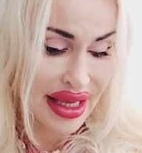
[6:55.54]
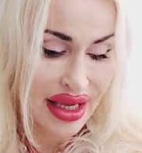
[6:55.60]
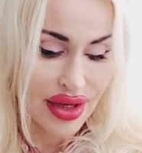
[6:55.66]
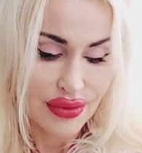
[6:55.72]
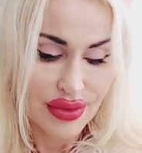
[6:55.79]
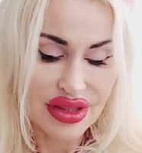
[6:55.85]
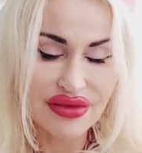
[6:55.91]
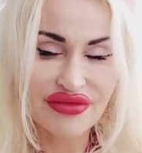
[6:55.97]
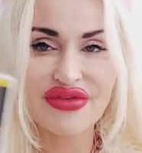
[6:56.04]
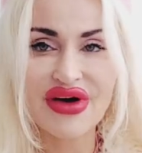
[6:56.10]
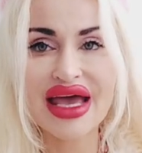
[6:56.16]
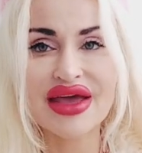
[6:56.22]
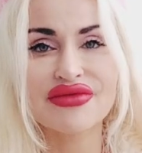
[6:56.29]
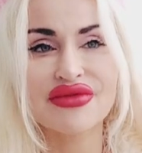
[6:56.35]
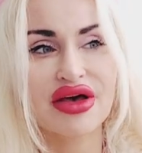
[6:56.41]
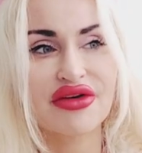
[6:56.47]
With the
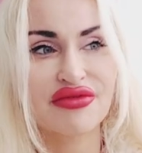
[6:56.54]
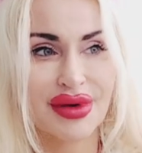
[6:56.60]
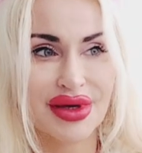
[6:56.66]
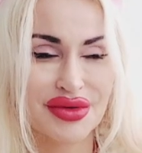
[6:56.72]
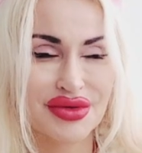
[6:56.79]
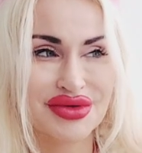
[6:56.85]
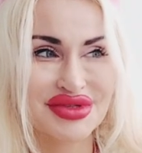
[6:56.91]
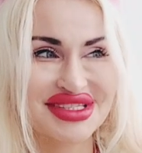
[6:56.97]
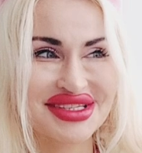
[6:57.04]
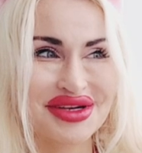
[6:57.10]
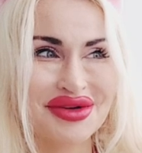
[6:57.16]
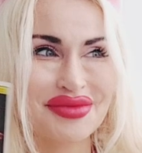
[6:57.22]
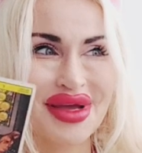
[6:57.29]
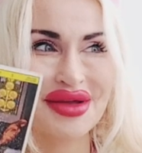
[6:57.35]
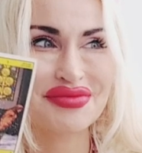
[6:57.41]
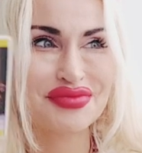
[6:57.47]
Five of Pentacles here,
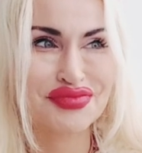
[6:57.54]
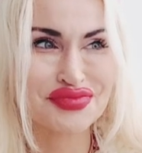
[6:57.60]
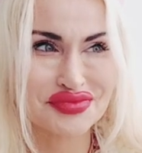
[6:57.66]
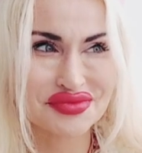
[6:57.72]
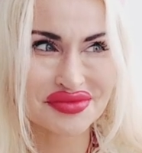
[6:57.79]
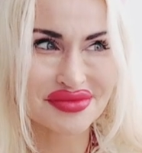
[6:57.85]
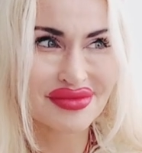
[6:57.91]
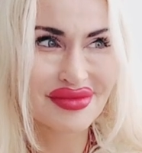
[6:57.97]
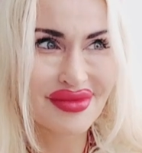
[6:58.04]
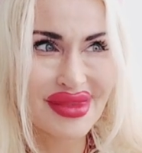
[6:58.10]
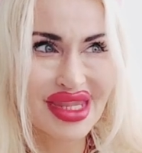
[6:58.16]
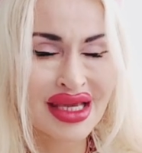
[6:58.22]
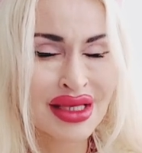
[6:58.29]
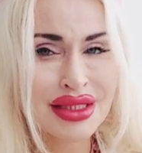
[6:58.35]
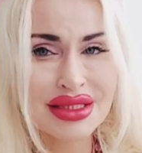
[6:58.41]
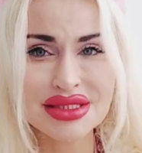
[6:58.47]
babe.
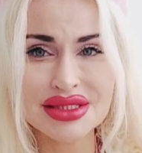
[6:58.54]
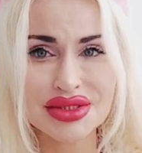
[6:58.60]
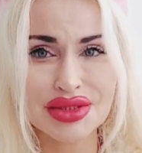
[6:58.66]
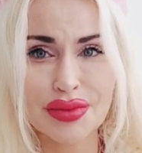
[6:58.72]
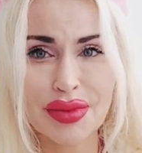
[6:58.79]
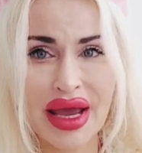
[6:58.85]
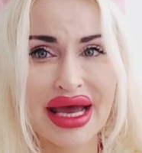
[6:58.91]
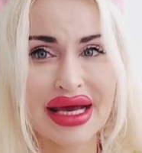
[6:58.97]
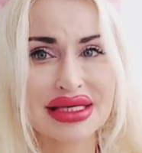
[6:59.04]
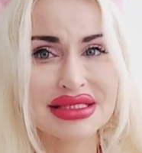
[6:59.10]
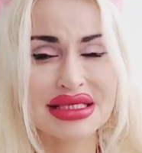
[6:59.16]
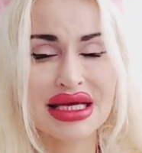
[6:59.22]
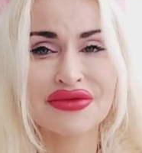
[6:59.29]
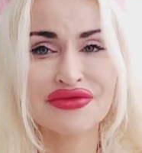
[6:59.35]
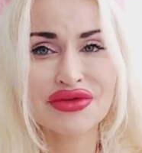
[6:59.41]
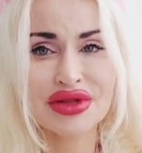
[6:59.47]
This is your past.
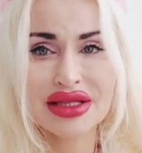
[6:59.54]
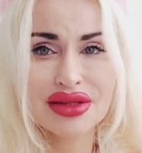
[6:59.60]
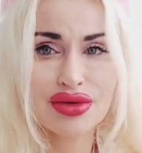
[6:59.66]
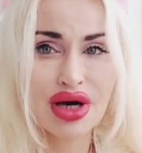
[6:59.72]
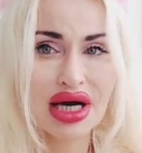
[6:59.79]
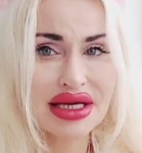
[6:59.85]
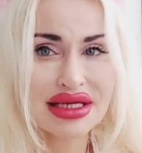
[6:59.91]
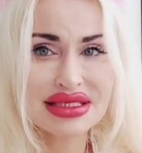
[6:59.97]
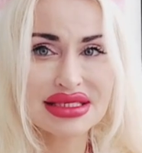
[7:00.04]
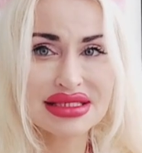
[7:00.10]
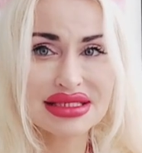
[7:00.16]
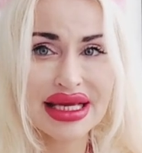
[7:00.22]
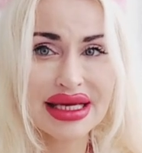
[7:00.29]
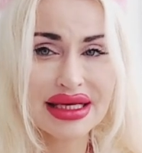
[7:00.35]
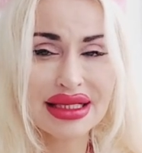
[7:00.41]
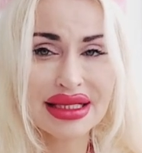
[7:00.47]
I feel like the goddess is
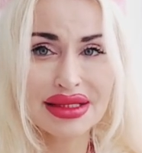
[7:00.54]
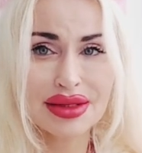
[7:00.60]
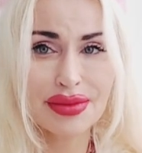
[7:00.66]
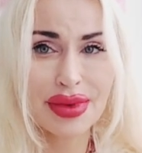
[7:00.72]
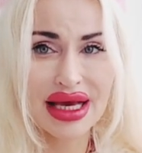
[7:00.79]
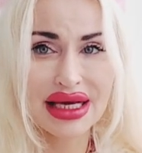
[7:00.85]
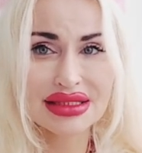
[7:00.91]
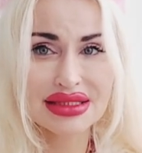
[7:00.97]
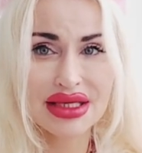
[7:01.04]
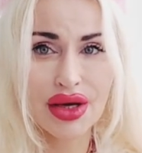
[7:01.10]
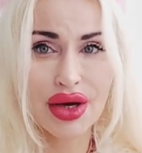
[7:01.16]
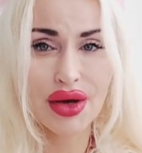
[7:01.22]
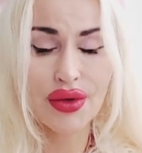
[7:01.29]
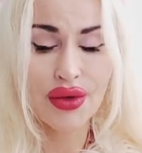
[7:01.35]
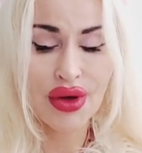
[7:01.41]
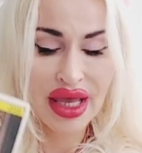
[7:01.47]
saying, let the past
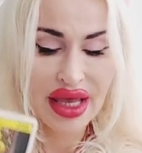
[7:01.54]
go.